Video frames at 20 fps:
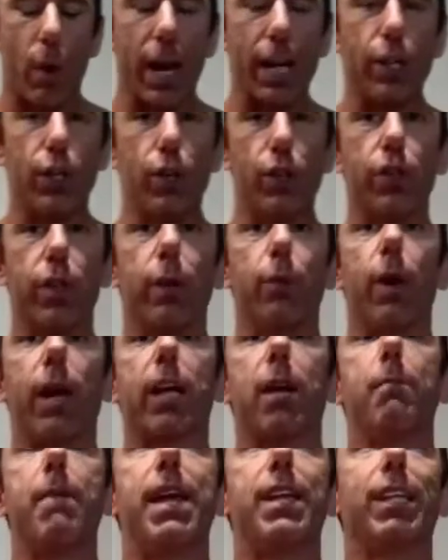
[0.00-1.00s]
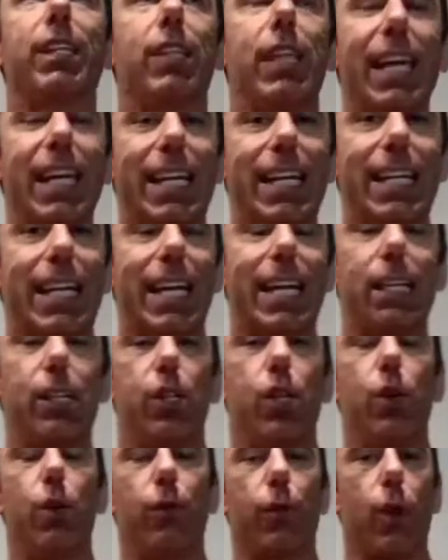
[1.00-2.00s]
What I usually recommend getting
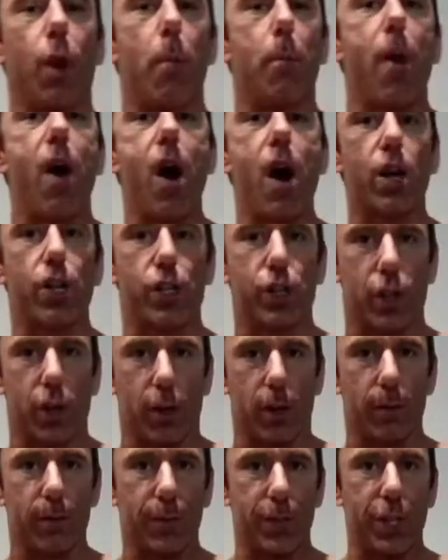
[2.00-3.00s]
into for a posture